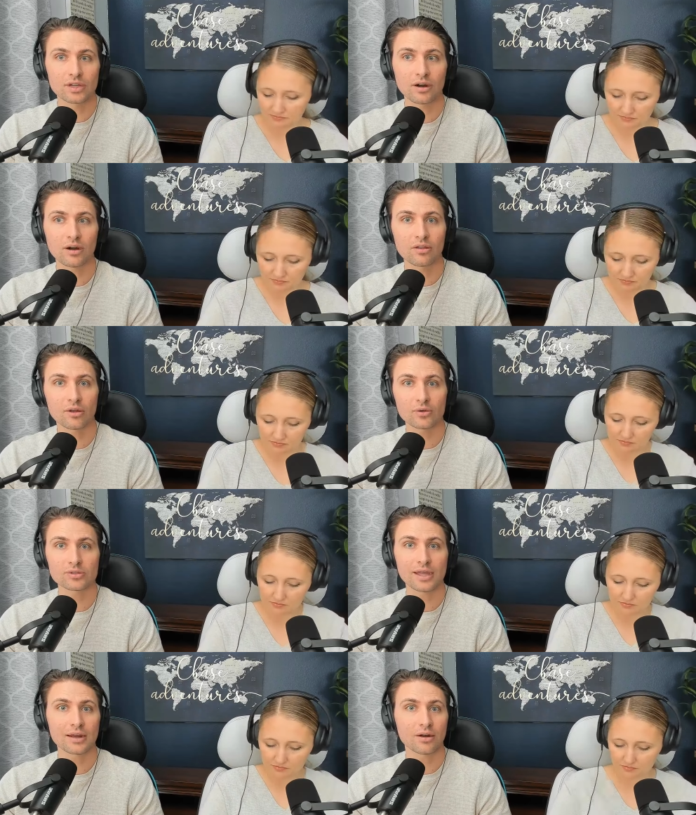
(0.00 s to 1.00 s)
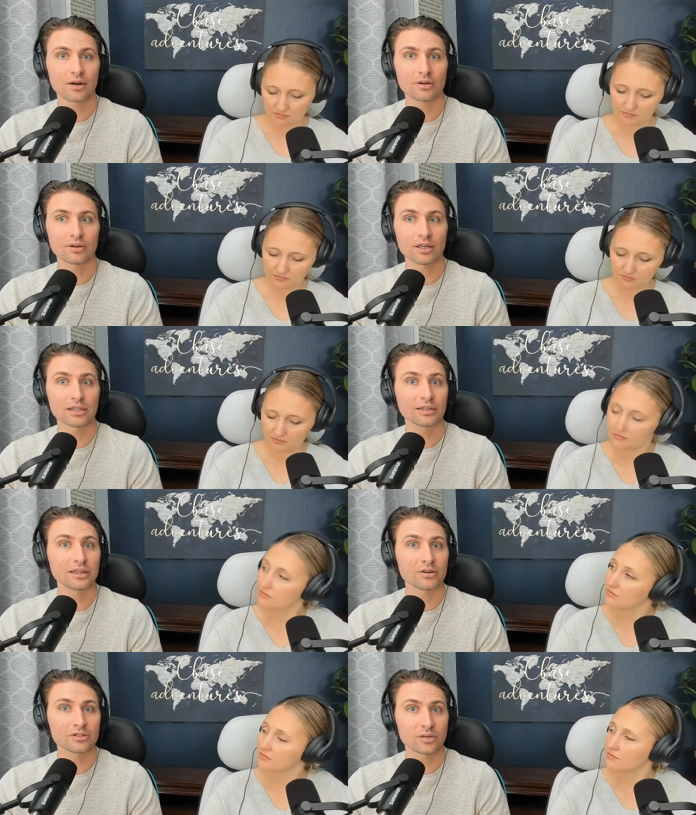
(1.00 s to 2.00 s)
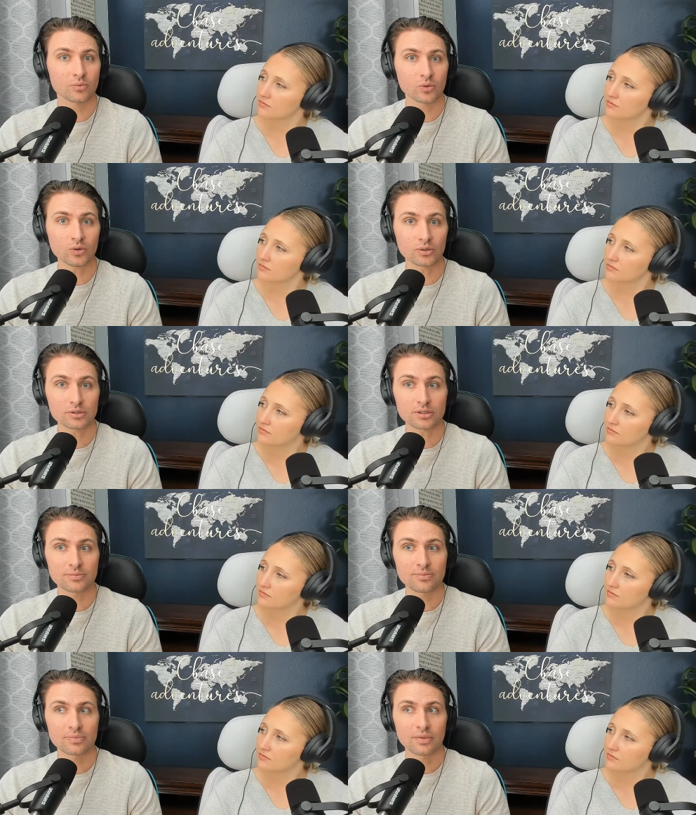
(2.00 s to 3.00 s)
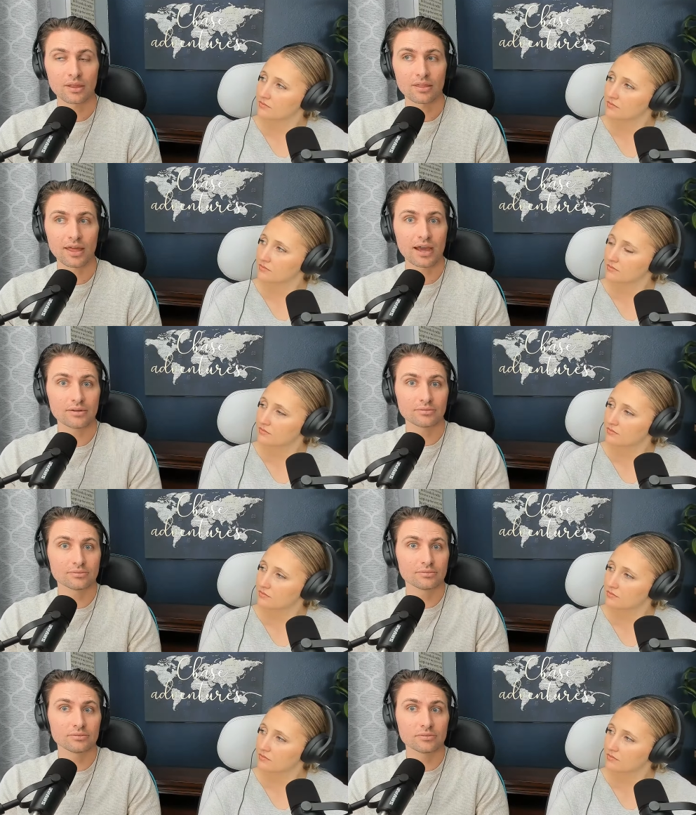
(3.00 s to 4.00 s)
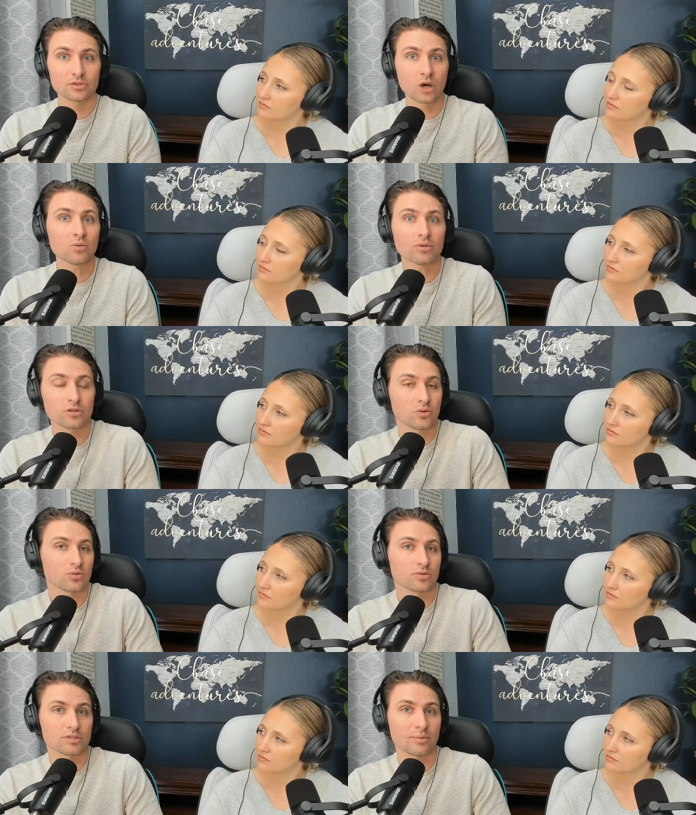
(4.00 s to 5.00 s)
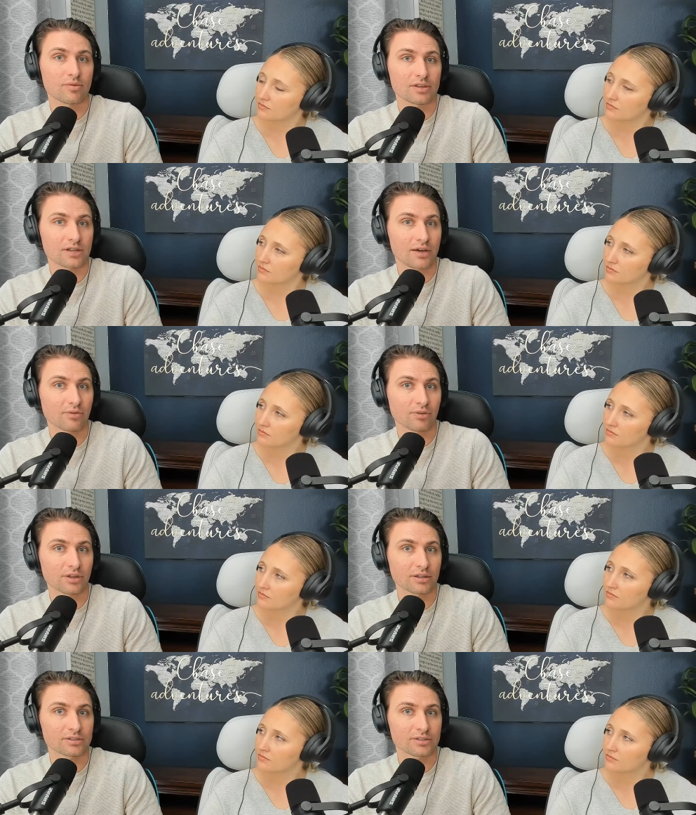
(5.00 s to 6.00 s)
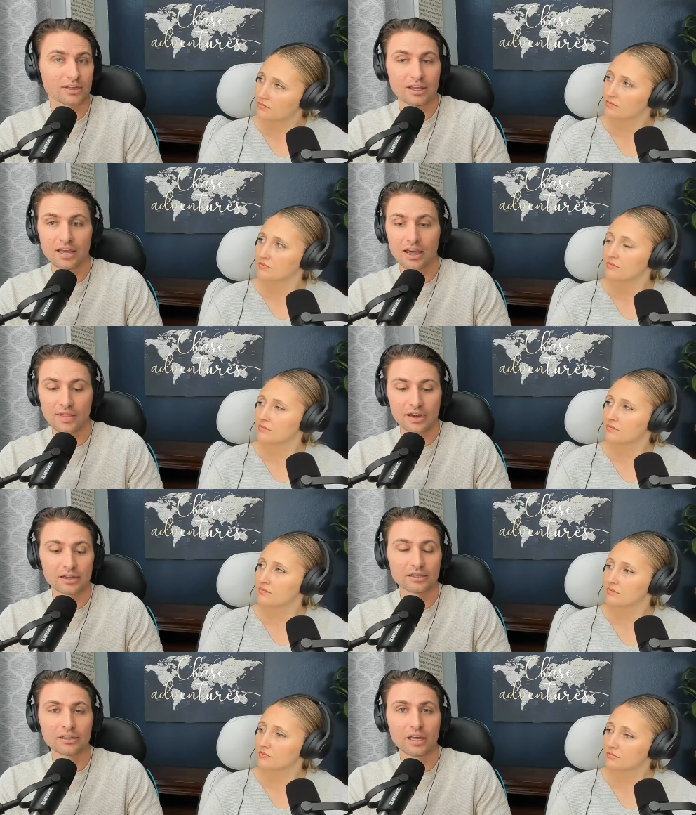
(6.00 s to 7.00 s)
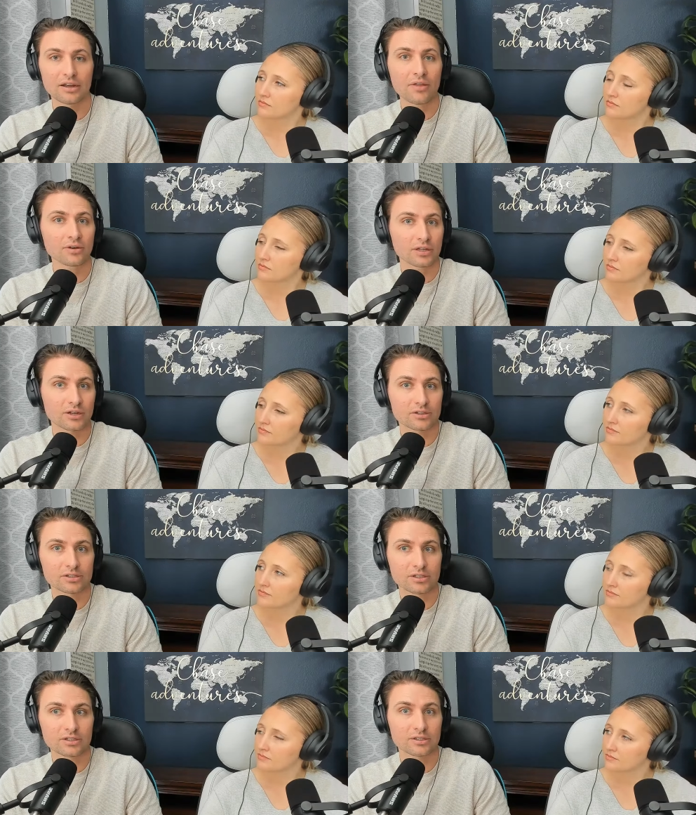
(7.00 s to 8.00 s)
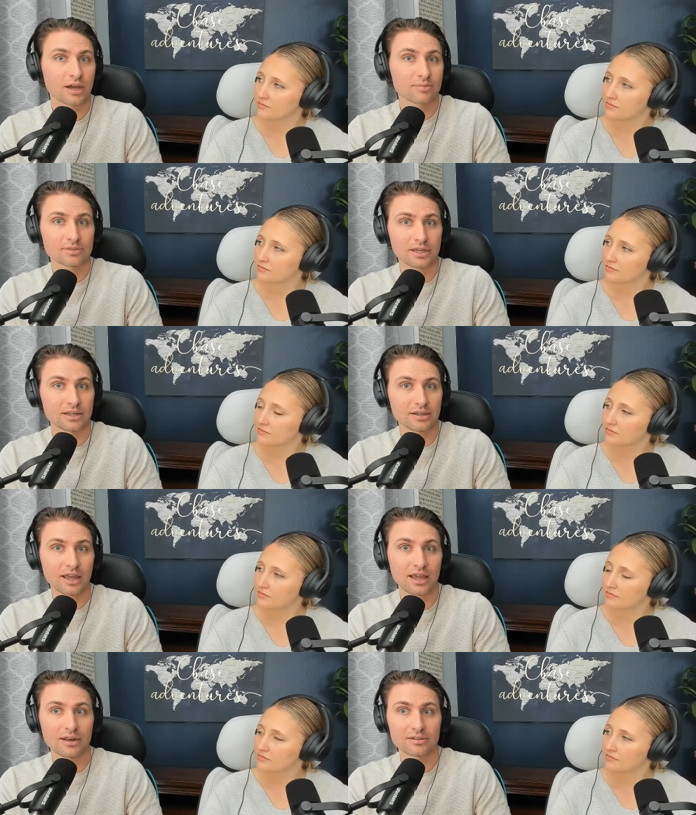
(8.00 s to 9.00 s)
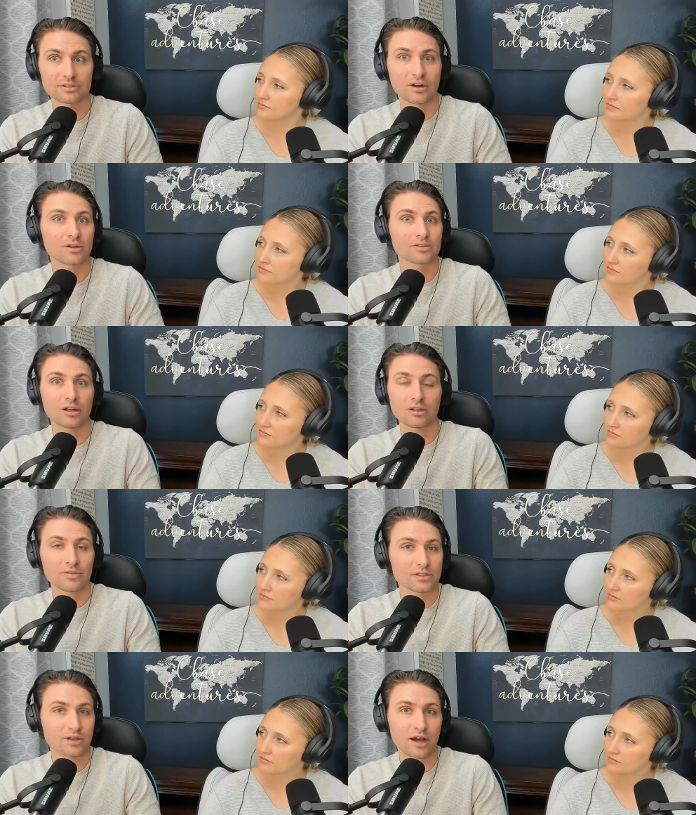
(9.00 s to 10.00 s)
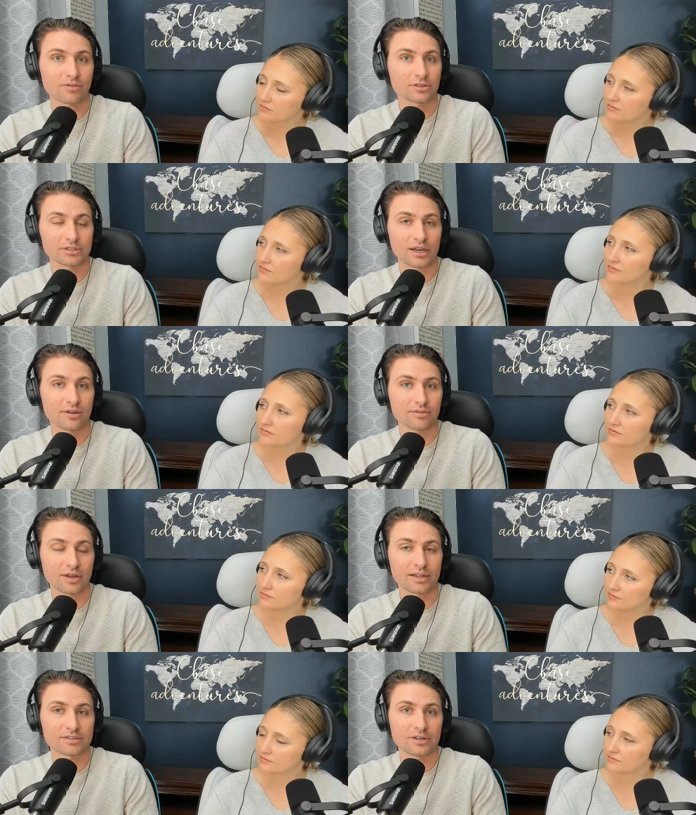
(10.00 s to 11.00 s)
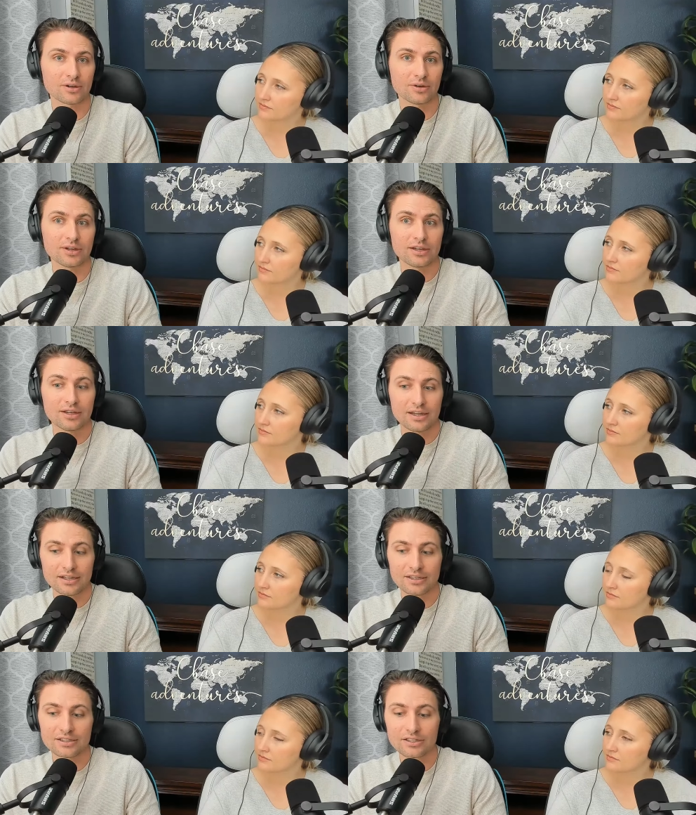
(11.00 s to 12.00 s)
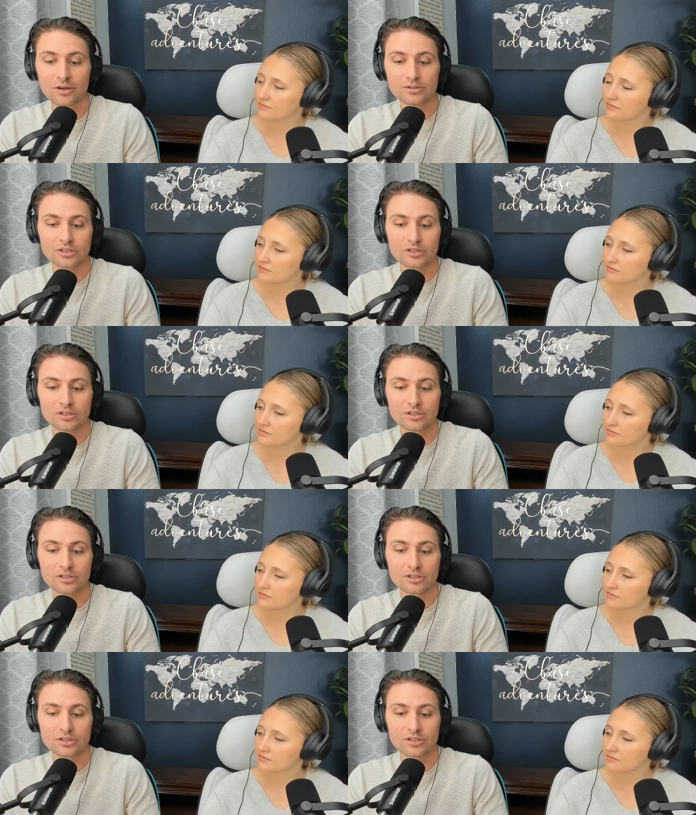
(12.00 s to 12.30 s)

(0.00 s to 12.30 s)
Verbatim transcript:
Speaker 1: there are those that are in leadership roles that don't do some of these awful things. And then um, another leader comes in and starts all of this awful stuff. And so it, it goes to